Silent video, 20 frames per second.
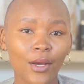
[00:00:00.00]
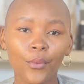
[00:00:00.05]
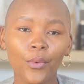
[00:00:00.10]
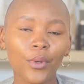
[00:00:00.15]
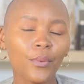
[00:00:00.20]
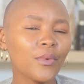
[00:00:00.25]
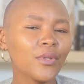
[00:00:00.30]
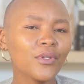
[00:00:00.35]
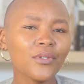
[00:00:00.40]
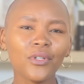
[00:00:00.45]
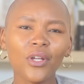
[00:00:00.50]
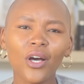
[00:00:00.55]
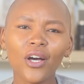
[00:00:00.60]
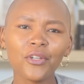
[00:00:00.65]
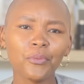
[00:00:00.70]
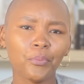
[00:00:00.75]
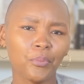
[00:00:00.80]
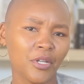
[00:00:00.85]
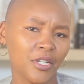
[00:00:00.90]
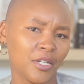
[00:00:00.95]
we will
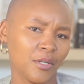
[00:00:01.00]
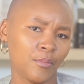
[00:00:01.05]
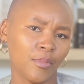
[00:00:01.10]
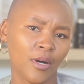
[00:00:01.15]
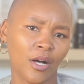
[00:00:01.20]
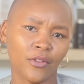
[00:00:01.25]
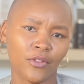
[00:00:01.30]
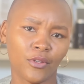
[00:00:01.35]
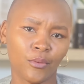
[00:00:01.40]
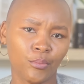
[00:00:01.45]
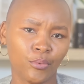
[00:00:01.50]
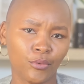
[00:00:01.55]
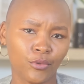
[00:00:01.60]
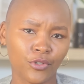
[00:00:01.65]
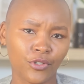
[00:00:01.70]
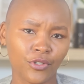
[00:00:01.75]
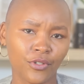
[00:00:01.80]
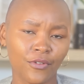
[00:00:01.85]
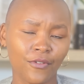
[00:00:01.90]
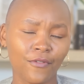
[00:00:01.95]
not beat about the
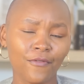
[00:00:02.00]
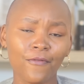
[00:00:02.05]
bush.